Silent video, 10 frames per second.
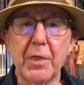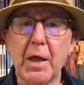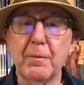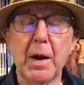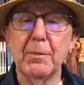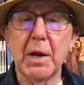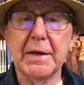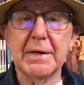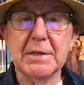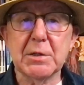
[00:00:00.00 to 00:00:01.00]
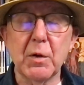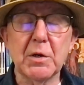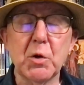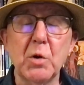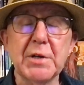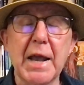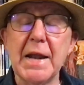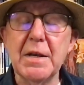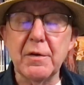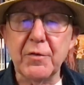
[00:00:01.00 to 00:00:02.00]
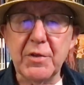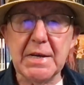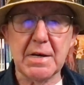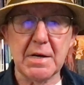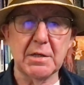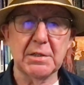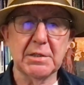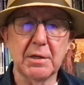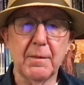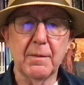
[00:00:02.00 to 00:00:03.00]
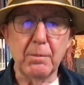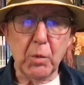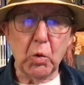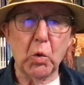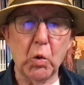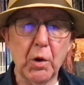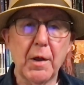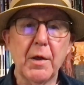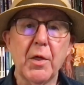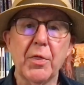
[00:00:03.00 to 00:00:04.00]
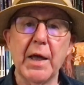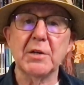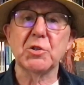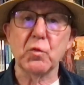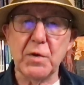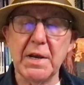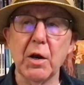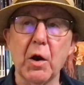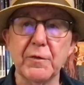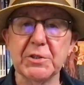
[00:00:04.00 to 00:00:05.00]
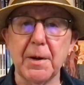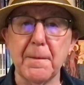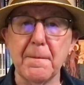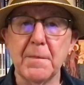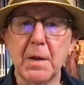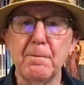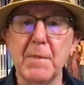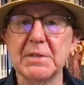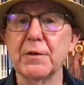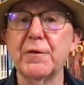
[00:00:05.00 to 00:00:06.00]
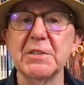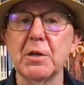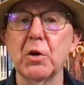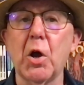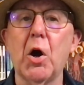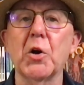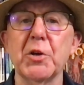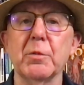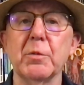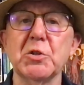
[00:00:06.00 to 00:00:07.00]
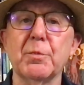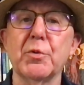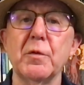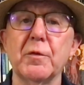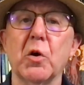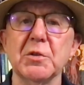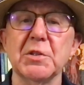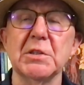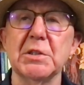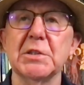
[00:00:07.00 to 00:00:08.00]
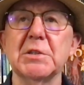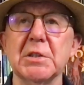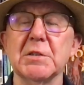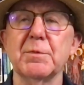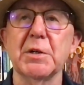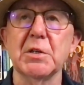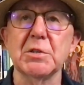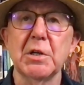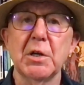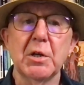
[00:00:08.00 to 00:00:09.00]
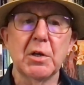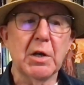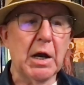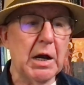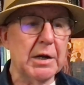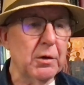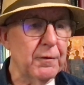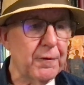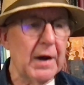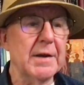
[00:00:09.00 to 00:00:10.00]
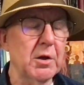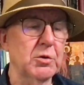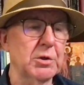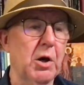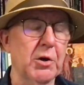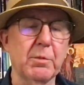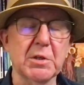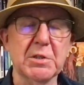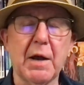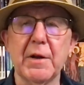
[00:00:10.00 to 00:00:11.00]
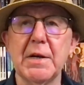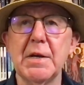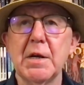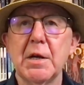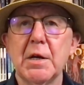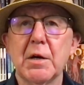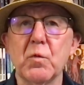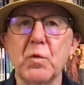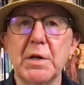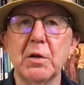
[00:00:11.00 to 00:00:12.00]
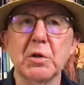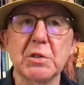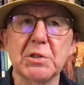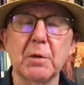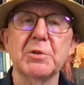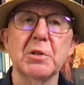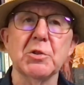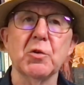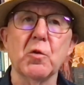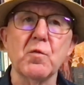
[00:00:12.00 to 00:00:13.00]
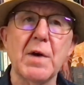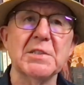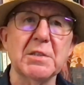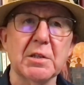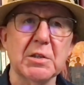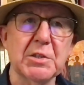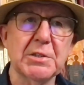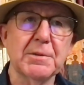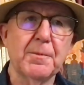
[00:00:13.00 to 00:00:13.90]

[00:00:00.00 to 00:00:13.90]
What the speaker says: I'm likely to quote any of these more than to reel off some metaphysical argument to prove God's existence, because I don't find those arguments have any real substance or resonance